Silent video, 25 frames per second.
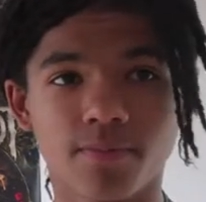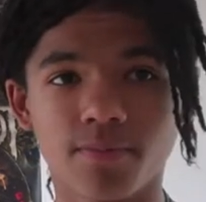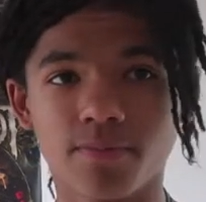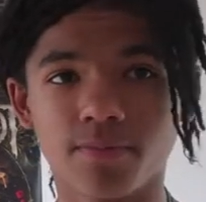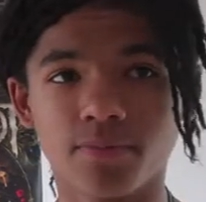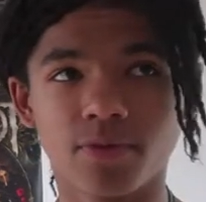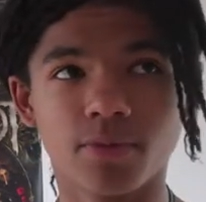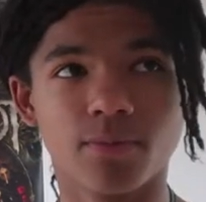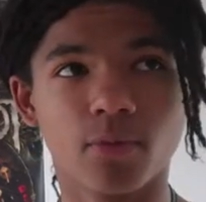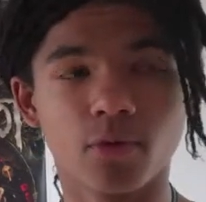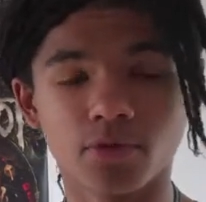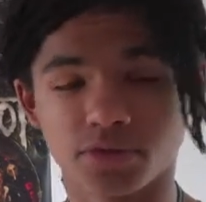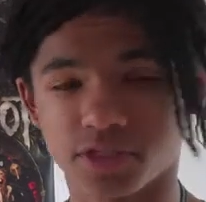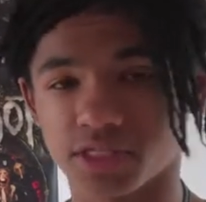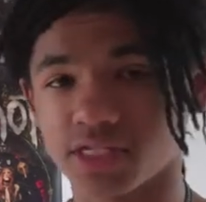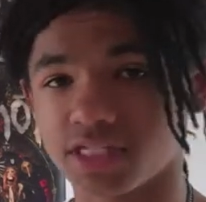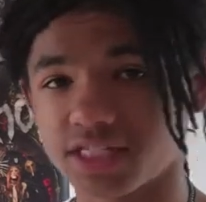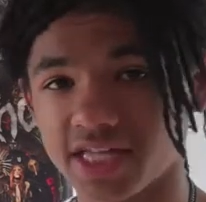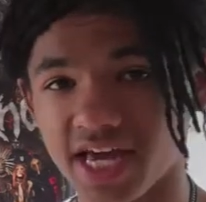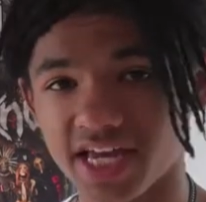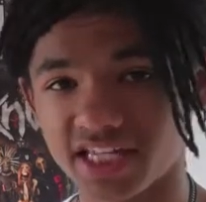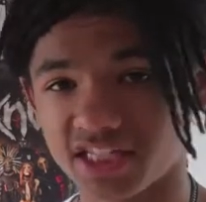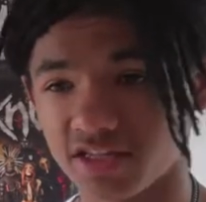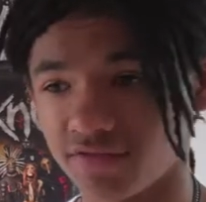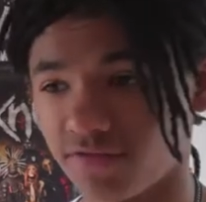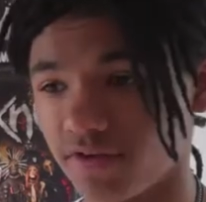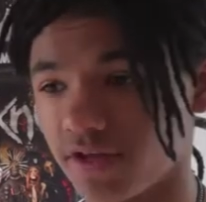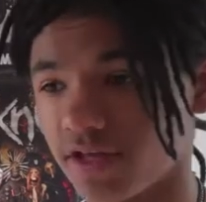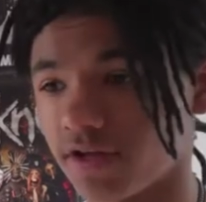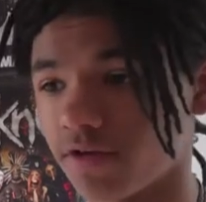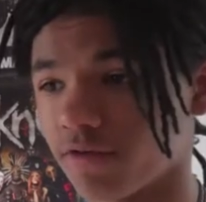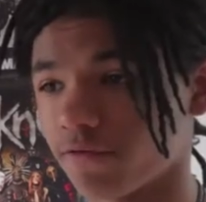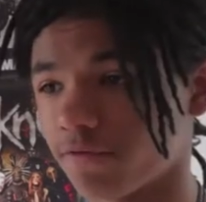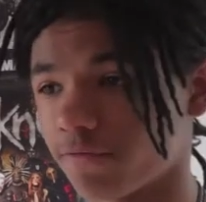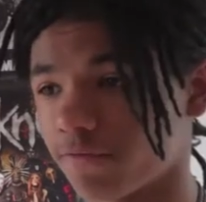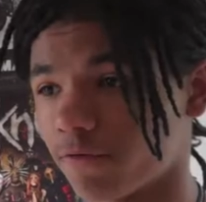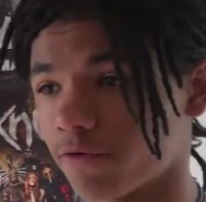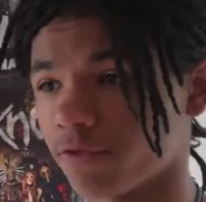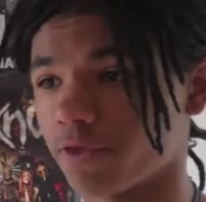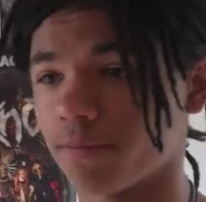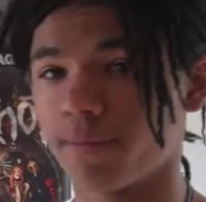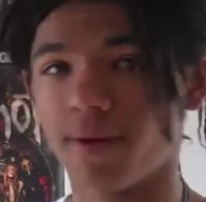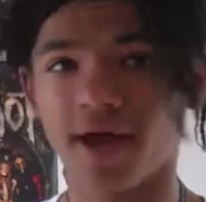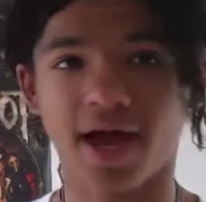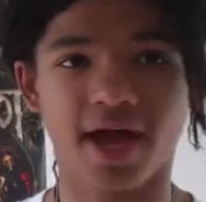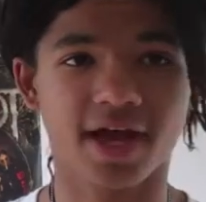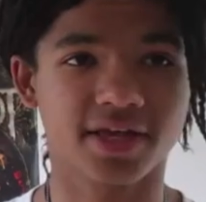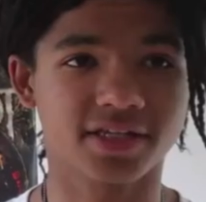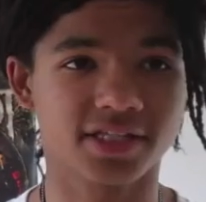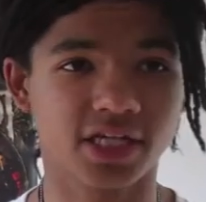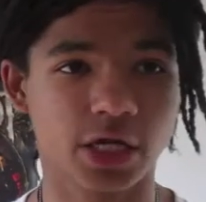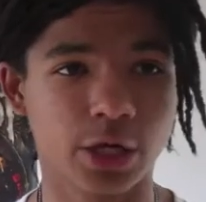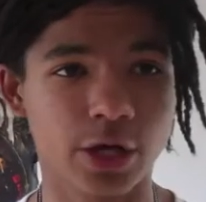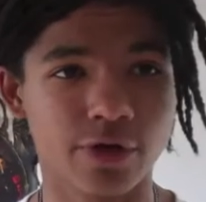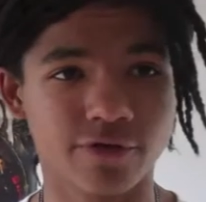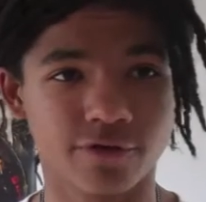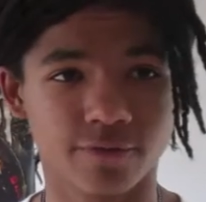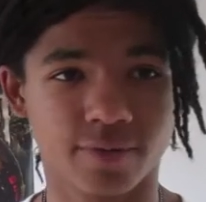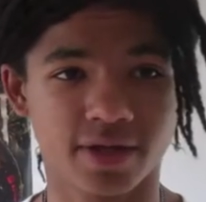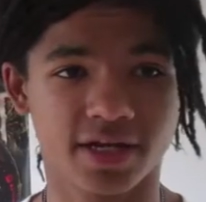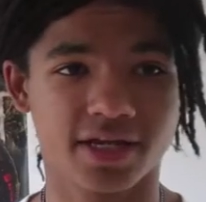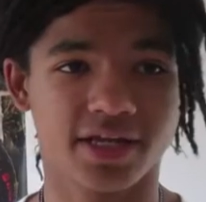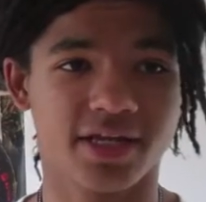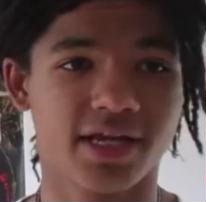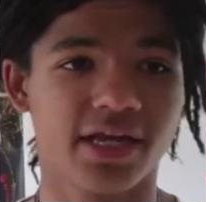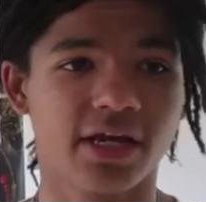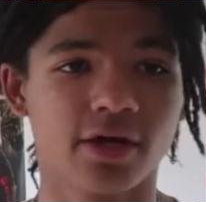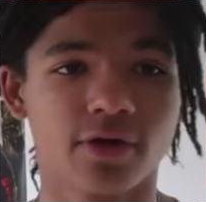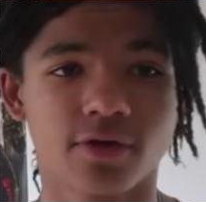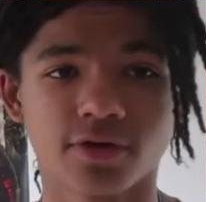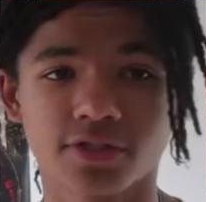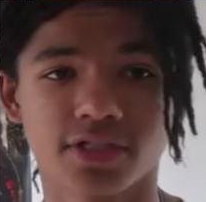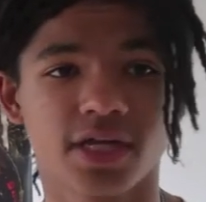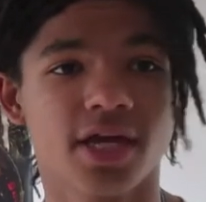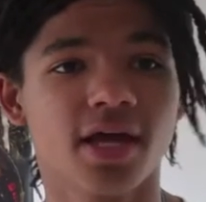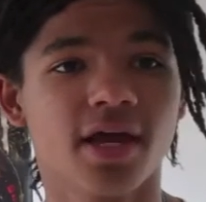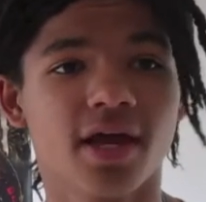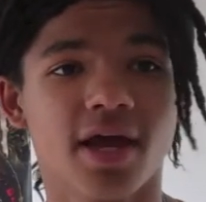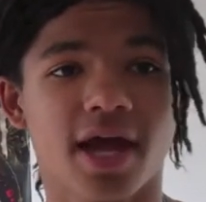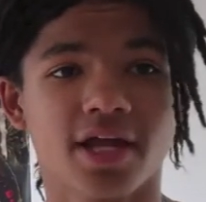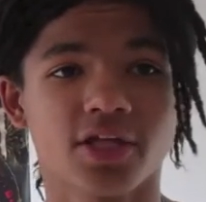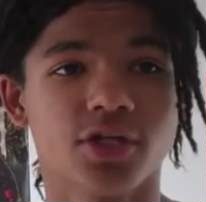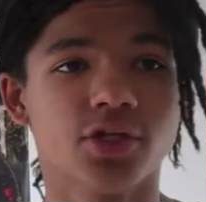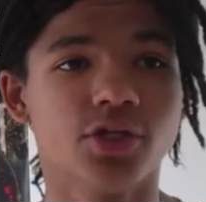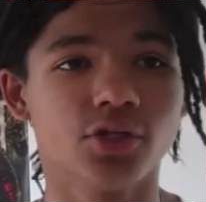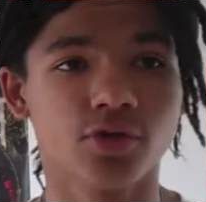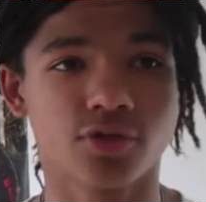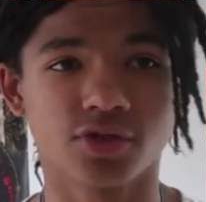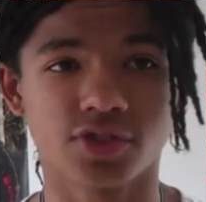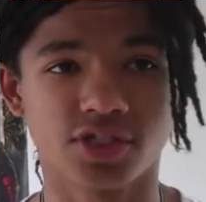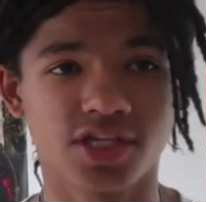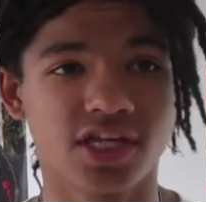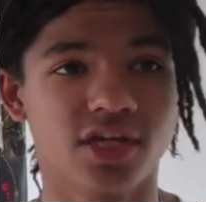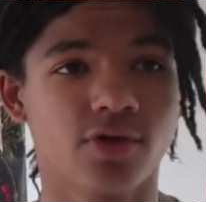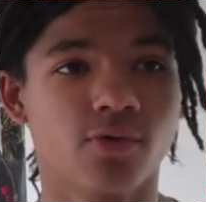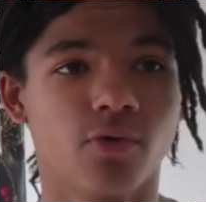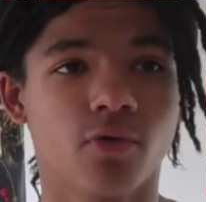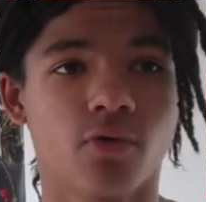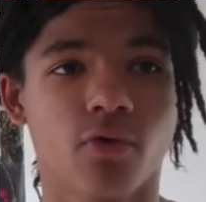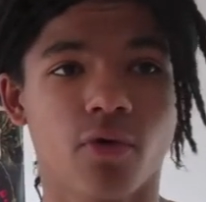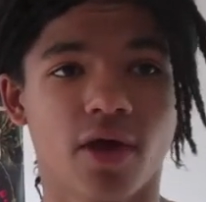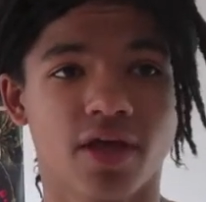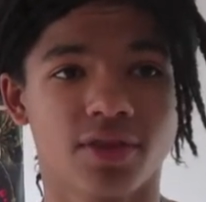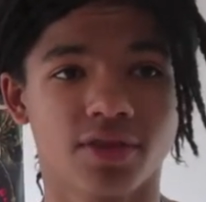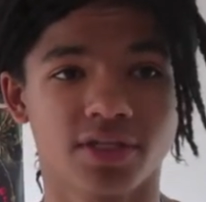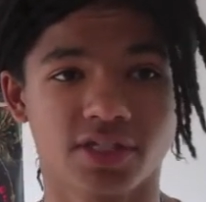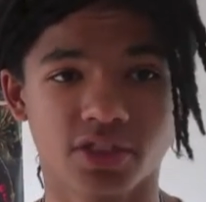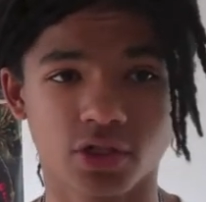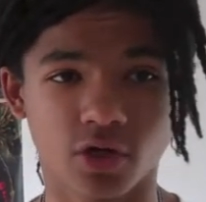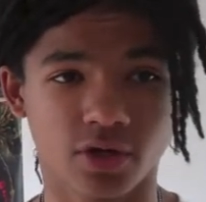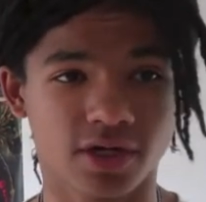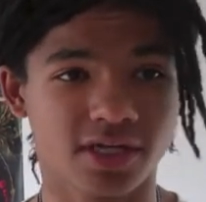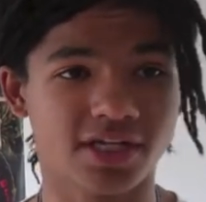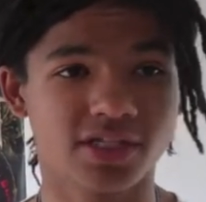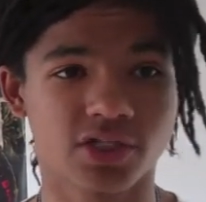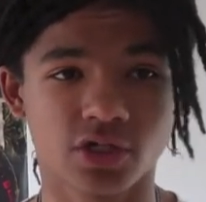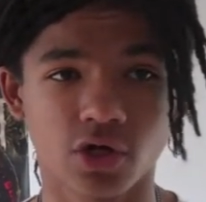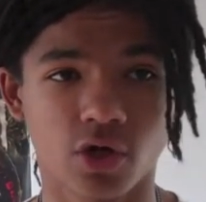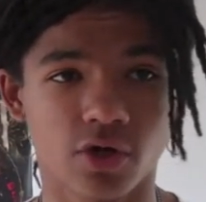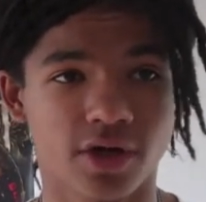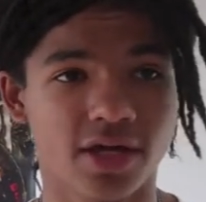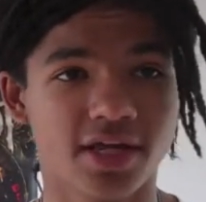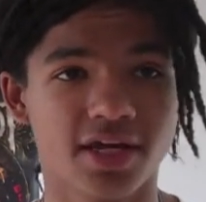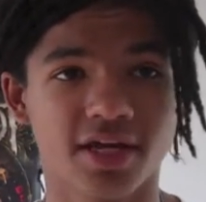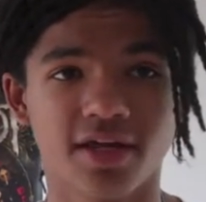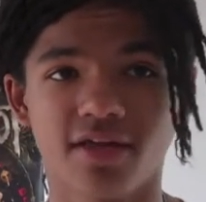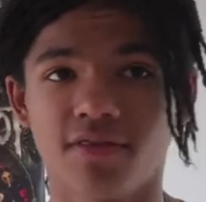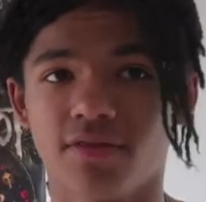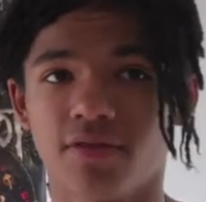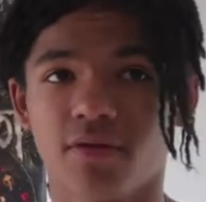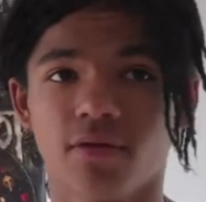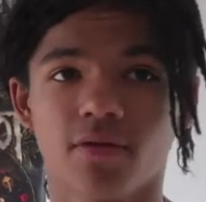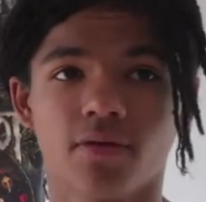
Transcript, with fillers: the most success of it for the past however many years and you do a sequel and it's not he's not in it